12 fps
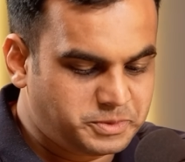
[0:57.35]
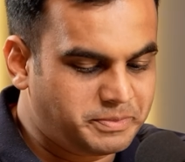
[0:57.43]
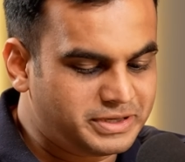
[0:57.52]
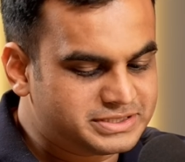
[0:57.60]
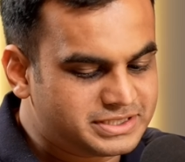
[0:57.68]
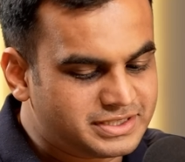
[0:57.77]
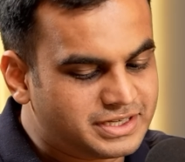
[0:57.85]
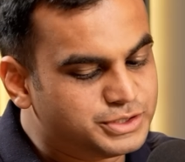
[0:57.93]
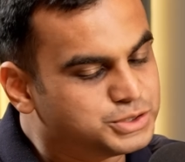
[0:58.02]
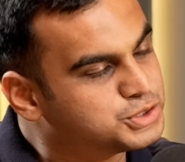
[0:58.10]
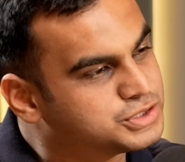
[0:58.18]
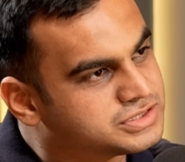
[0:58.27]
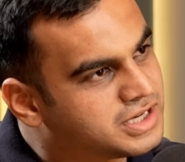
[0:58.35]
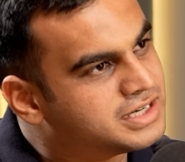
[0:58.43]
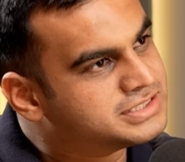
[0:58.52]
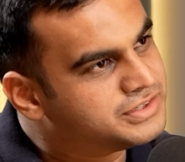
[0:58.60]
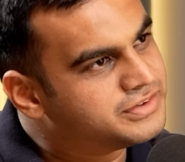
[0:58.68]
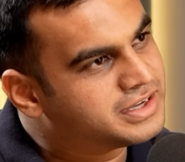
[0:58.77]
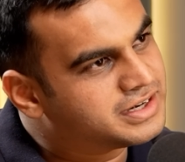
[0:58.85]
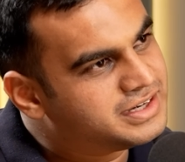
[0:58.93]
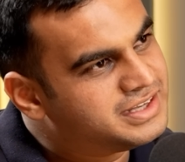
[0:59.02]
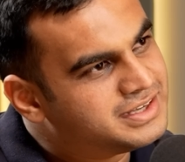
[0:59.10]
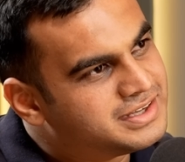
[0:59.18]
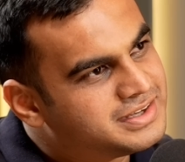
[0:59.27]
people say that you should start saving
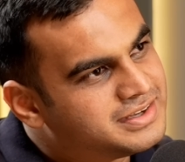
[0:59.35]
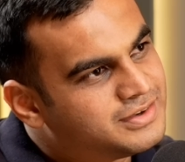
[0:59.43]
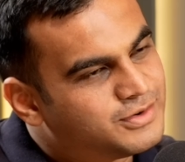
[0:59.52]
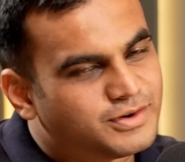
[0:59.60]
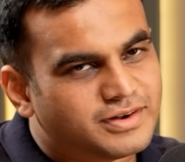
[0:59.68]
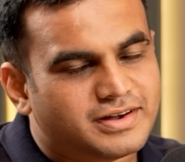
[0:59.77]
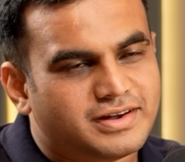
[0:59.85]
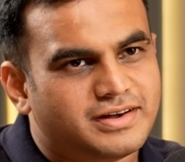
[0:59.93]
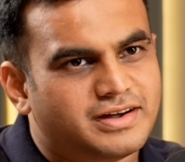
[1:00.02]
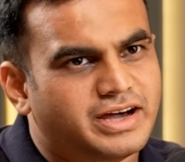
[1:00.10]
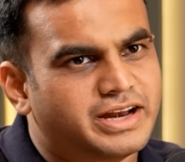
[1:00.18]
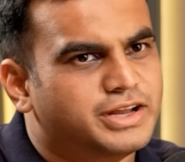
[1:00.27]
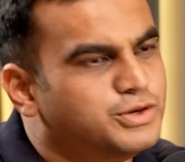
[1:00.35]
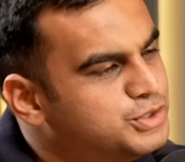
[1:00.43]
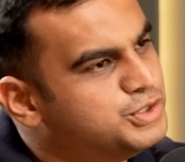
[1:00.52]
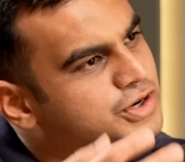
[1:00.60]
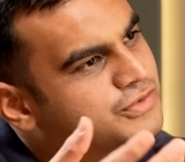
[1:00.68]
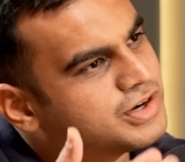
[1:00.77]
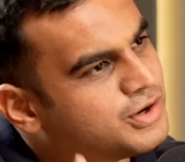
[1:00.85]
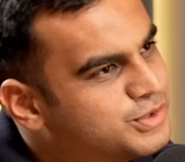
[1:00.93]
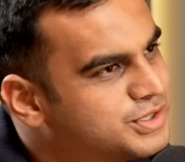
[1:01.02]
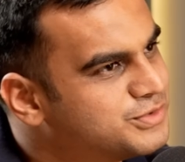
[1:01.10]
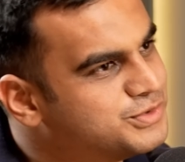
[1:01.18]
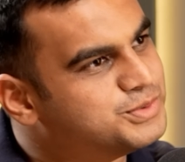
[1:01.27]
early. And I know you have a
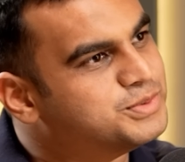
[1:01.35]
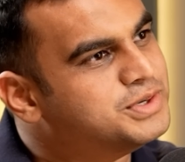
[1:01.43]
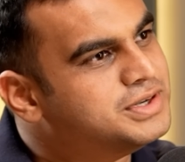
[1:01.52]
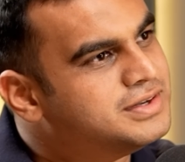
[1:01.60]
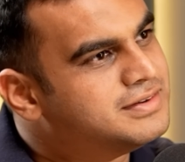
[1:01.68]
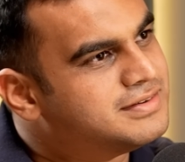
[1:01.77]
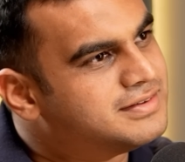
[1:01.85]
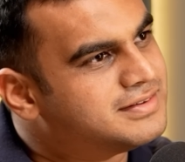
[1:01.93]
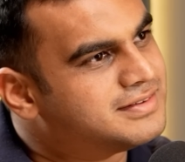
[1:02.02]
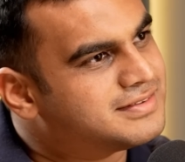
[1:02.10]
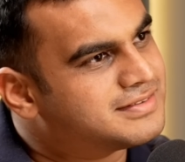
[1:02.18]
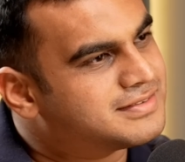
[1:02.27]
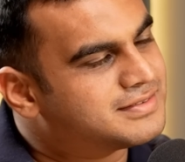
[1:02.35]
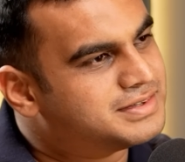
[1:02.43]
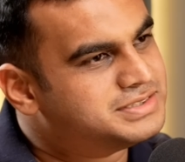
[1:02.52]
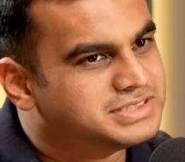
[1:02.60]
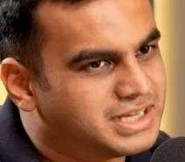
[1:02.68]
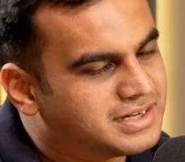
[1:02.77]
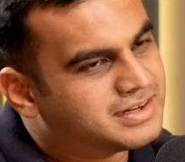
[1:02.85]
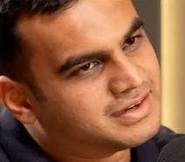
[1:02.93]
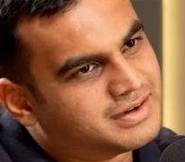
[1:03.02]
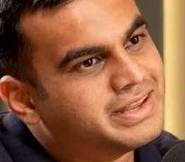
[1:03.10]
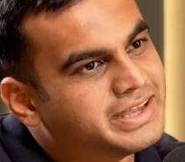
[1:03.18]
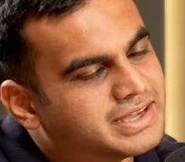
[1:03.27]
counter view. Is that
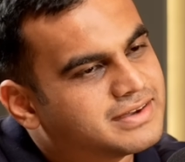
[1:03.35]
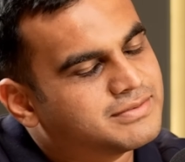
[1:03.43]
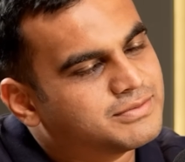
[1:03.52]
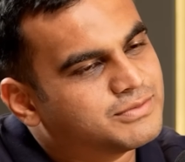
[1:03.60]
like,